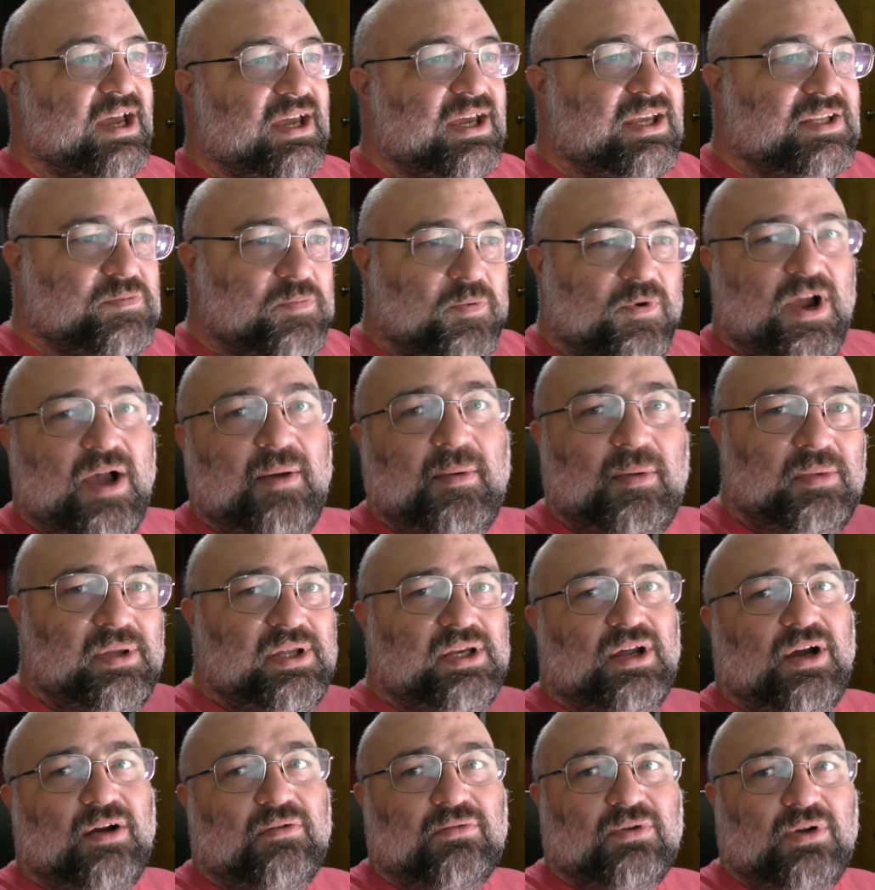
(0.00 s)
It's
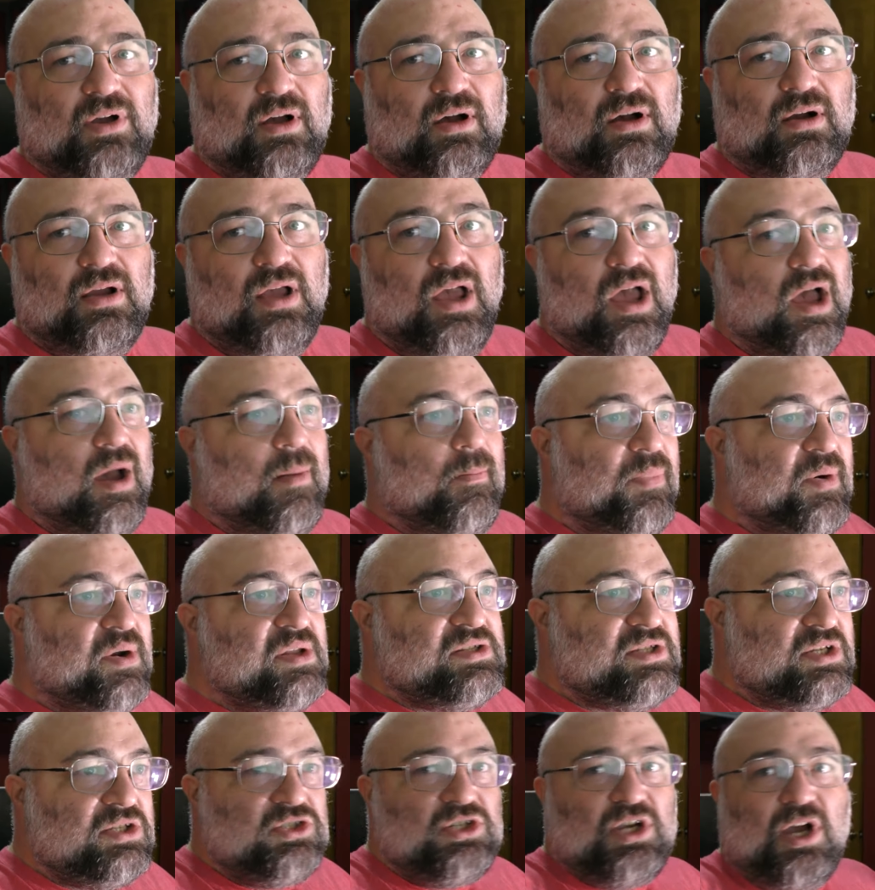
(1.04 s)
probably not wrong, but
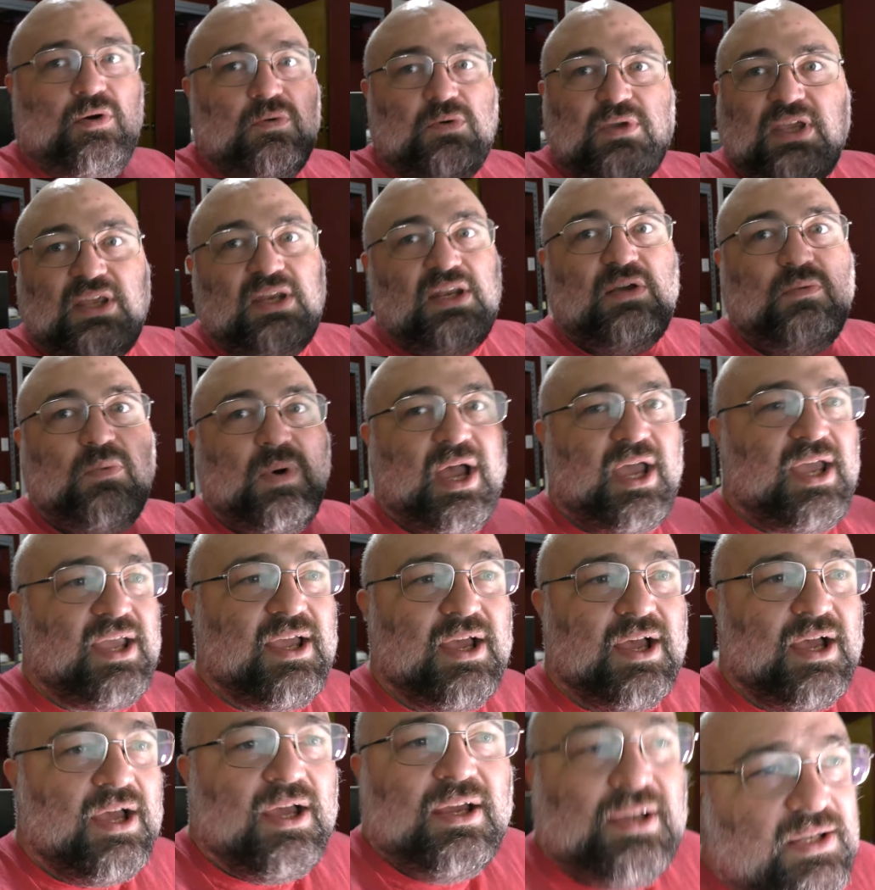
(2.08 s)
it's a joke
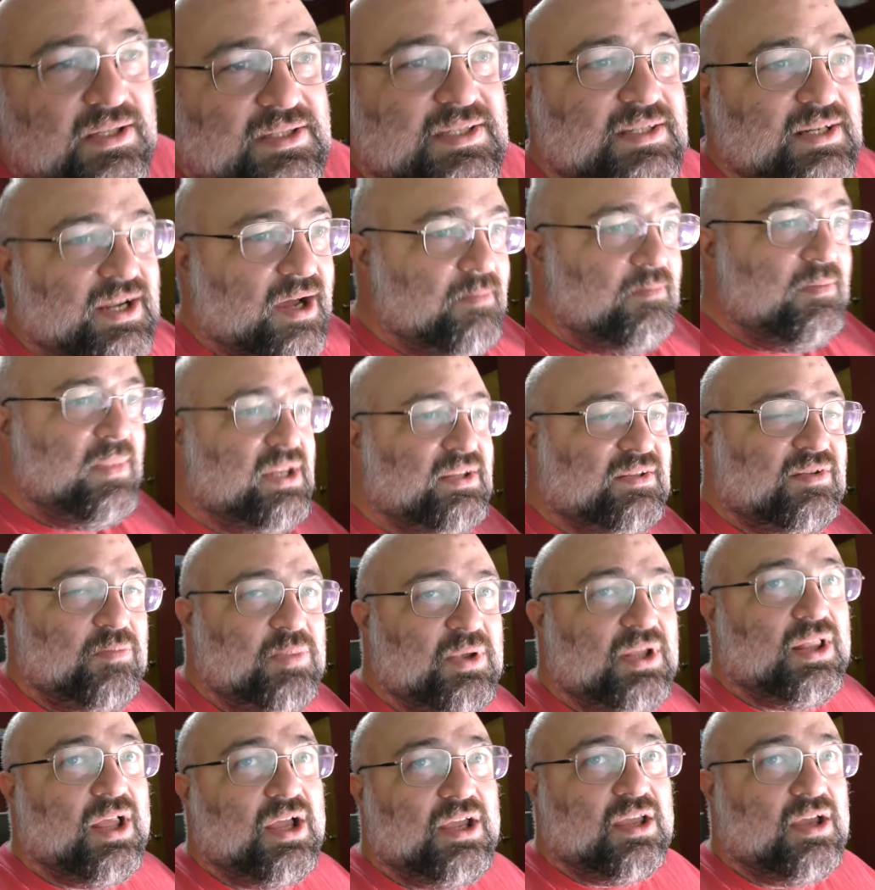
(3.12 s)
anyway. It's not meant to
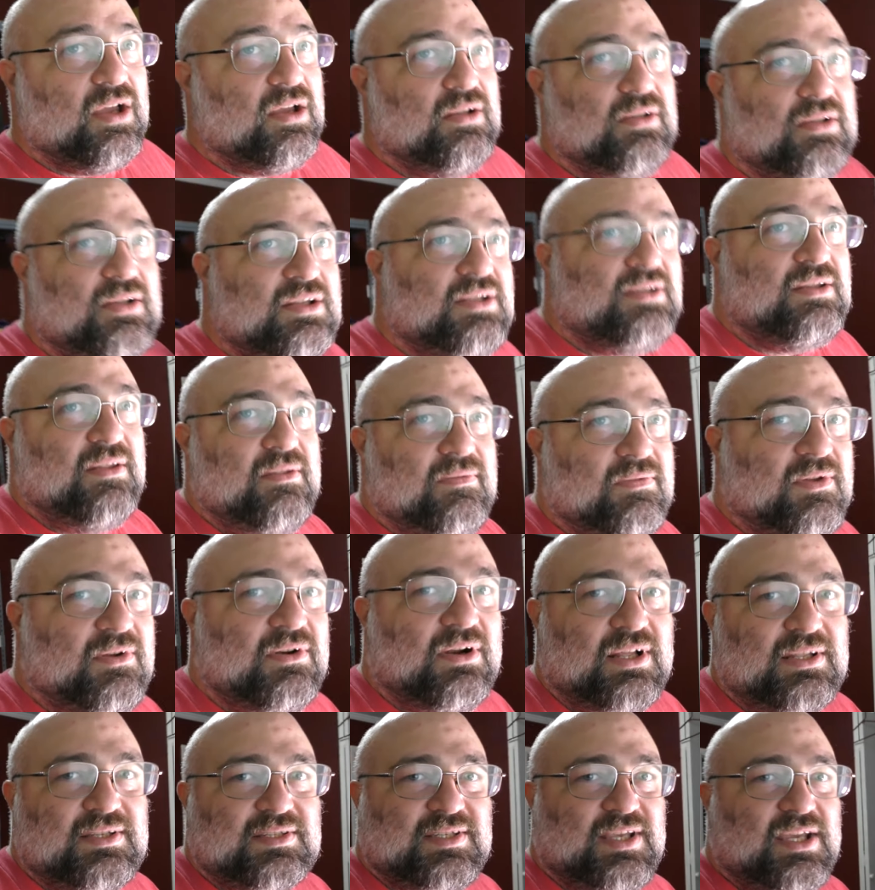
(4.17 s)
be like, they're
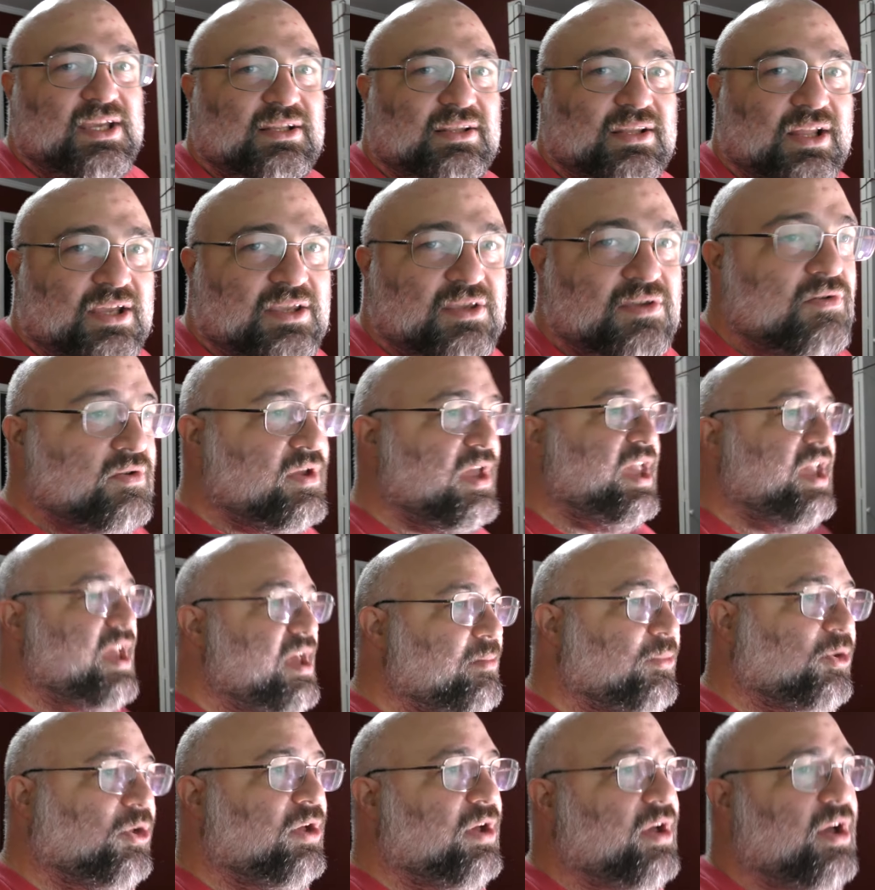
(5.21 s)
not saying like you
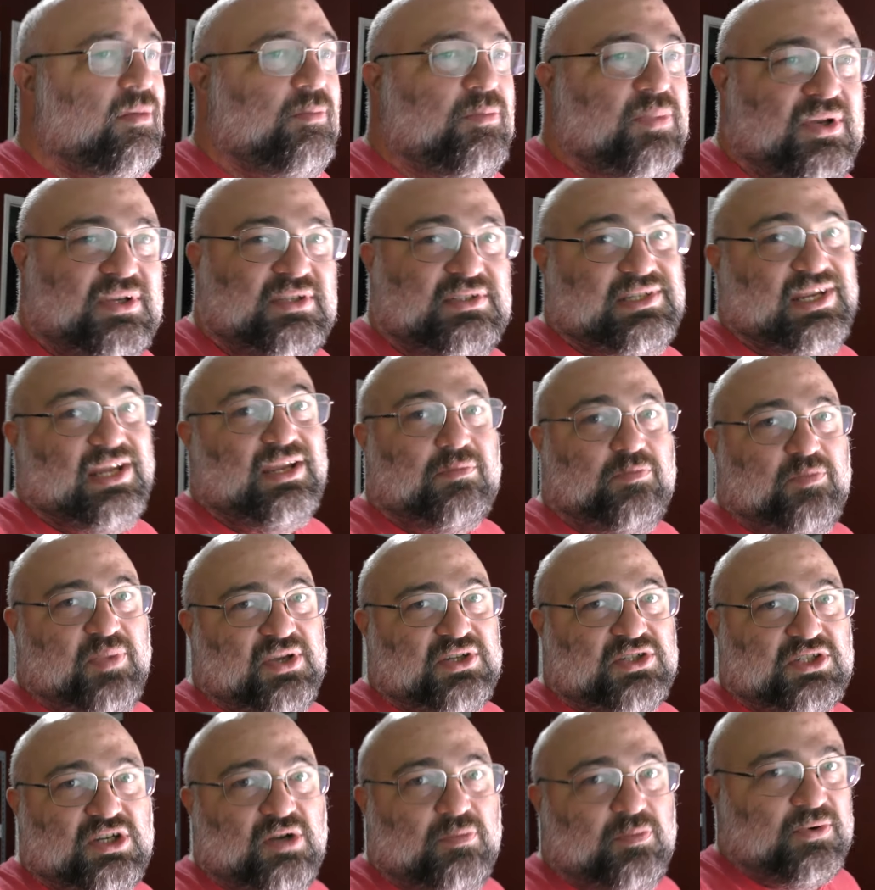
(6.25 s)
camel-humping Dick
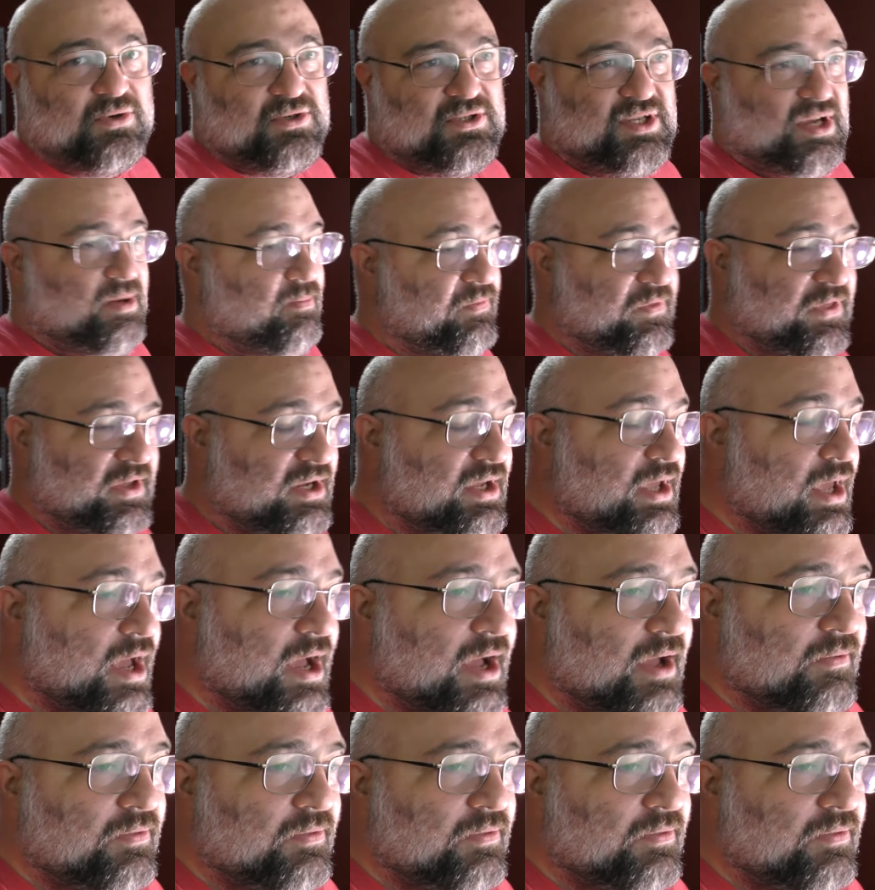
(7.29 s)
Bishop or something.